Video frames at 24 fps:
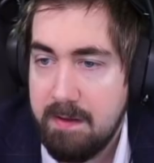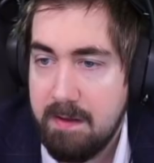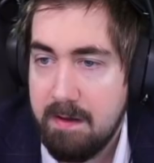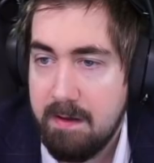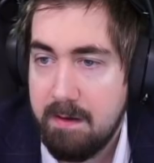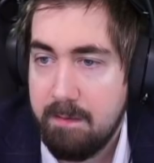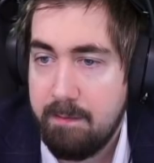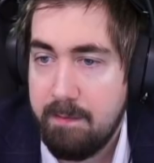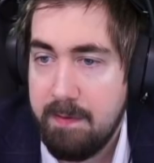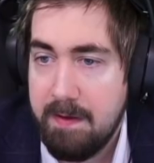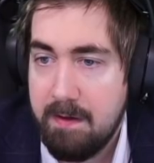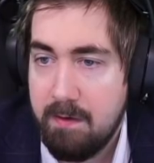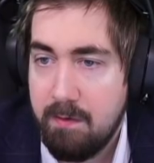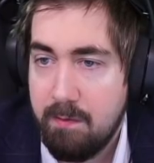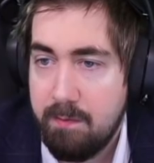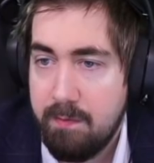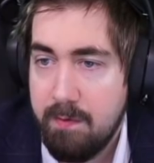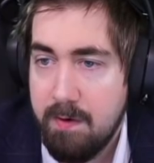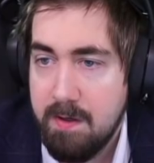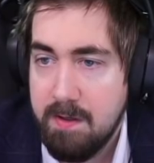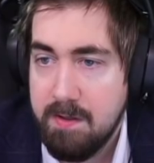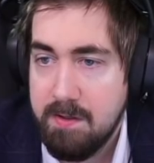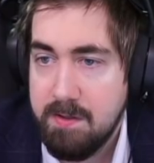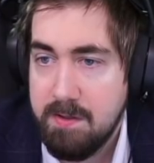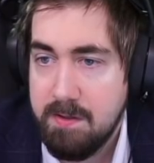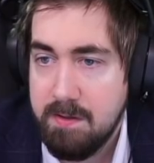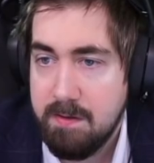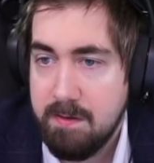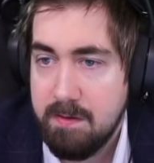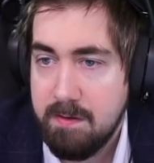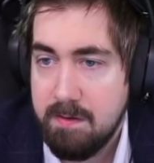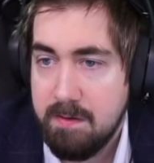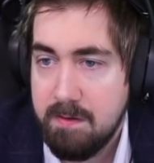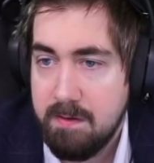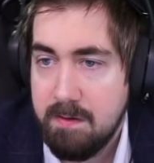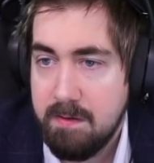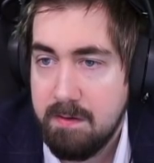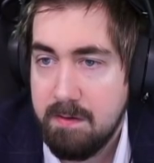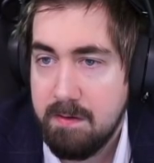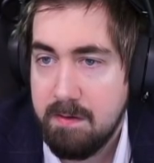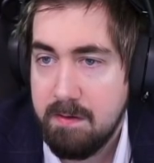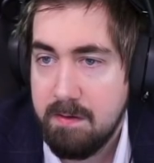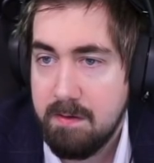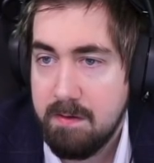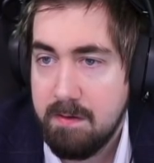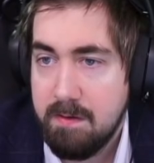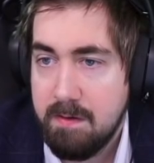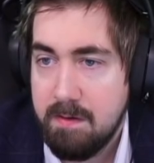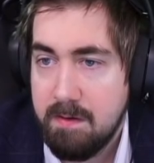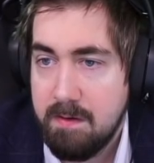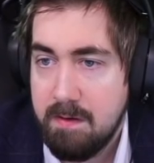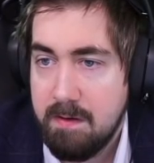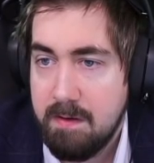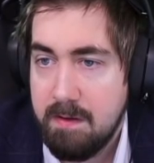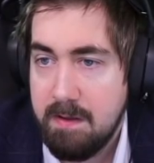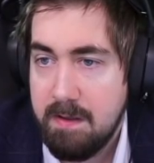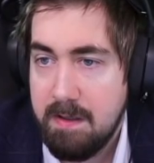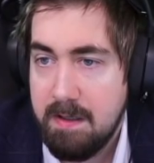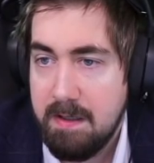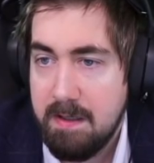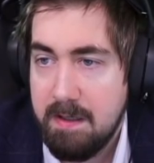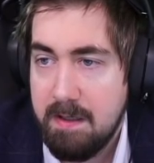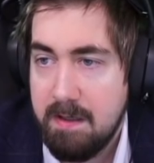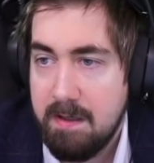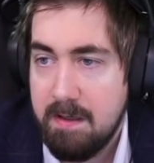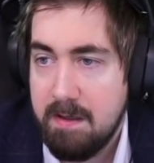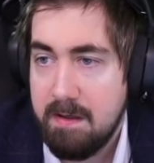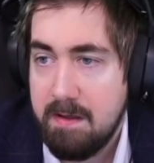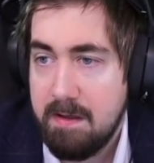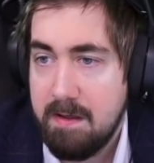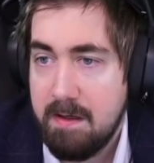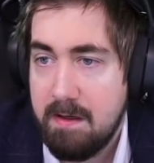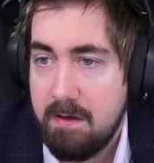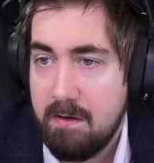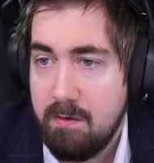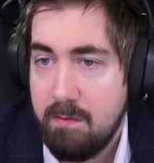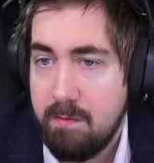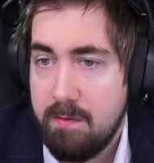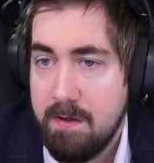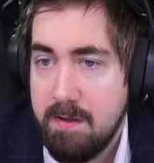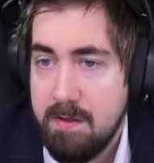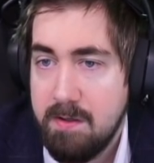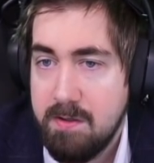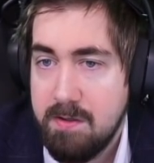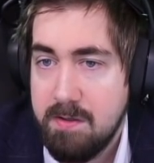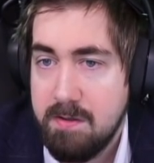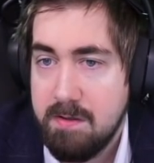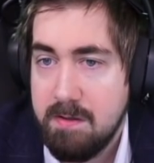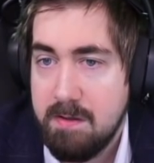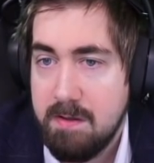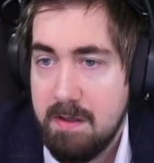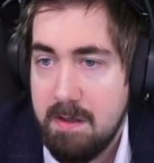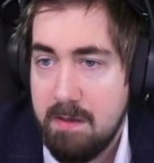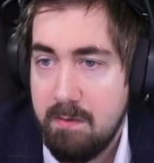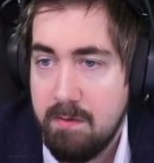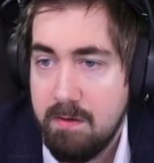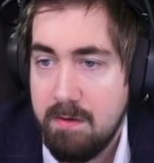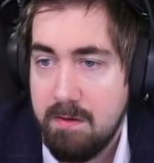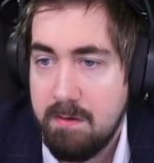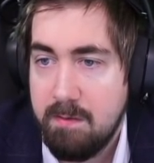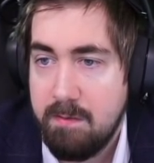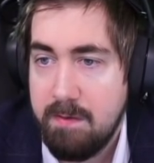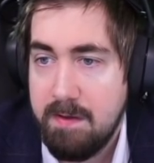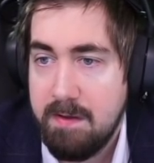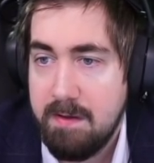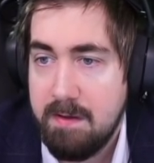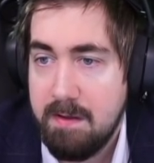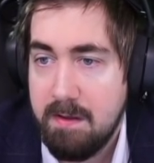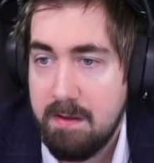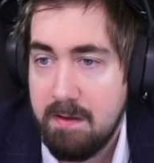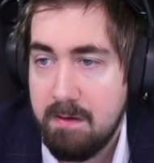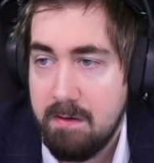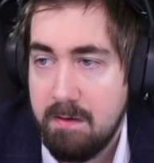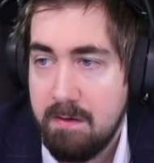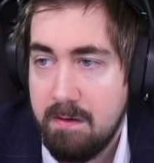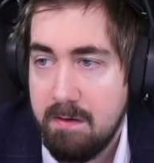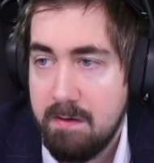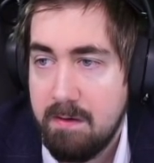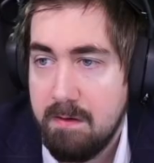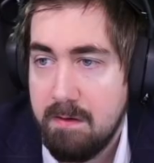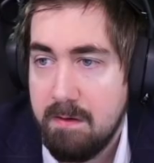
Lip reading: get a bigger brush. Can I get a thicker brush? I want it to be thicker.